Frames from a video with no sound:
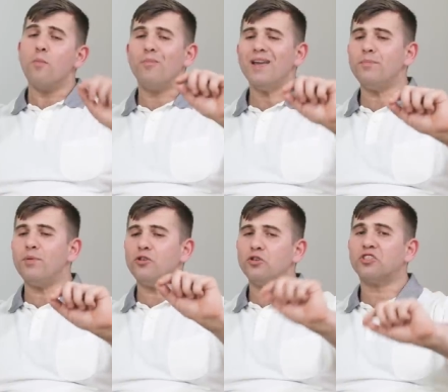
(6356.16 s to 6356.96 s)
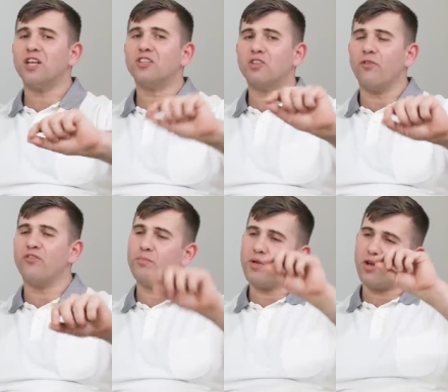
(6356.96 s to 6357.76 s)
Maybe you said
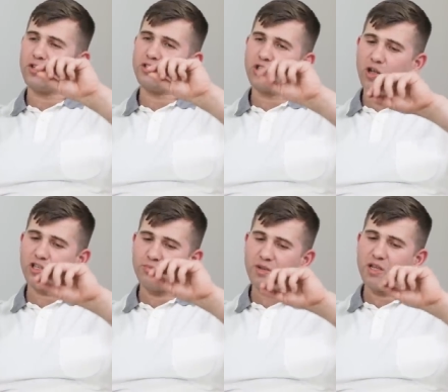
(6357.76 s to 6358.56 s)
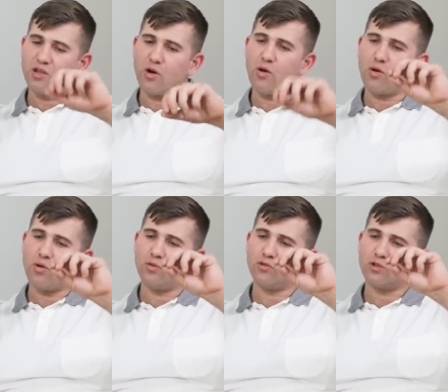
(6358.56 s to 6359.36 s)
something, because trust me,
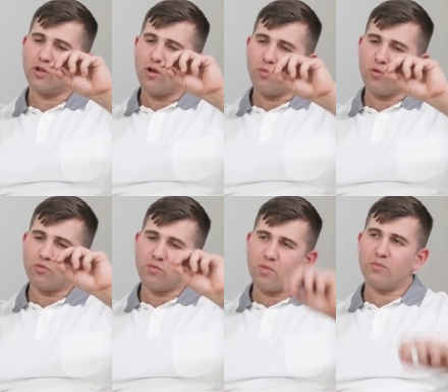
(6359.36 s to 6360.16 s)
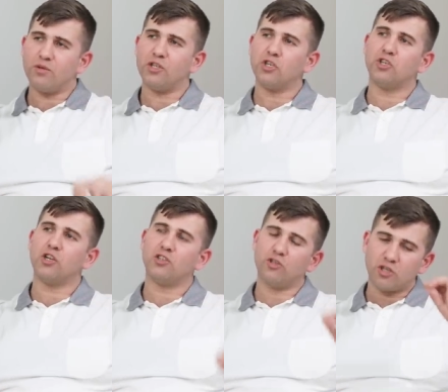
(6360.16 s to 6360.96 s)
girls will remember this
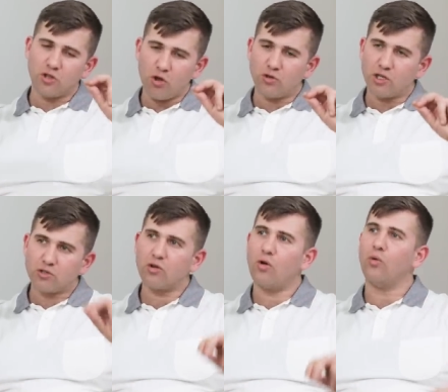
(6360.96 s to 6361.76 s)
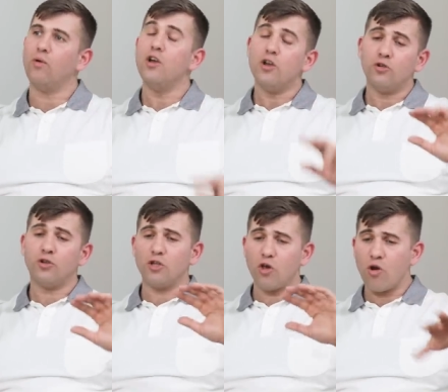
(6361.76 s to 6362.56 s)
shit. You can hurt their soul. You
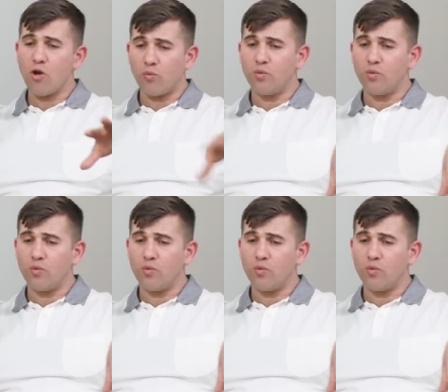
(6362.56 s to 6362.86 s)
can hurt a